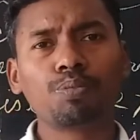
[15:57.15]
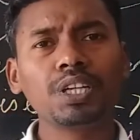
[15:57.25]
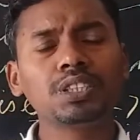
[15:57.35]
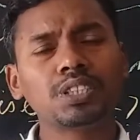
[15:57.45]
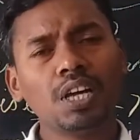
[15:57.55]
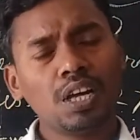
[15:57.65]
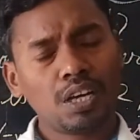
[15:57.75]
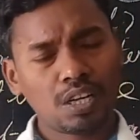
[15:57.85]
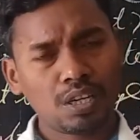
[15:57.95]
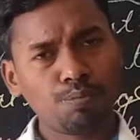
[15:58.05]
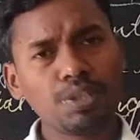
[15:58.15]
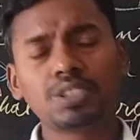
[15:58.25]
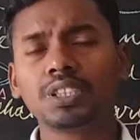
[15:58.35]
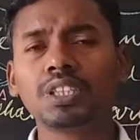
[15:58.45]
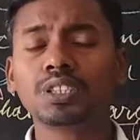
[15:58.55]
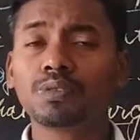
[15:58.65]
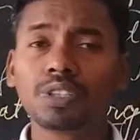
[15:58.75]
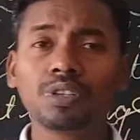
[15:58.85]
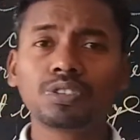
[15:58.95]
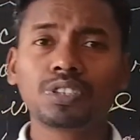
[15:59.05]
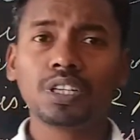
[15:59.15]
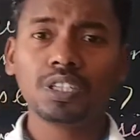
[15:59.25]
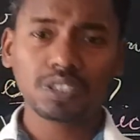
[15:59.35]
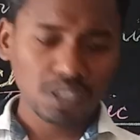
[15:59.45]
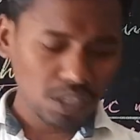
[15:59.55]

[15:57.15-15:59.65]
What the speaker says: please be serious with your studies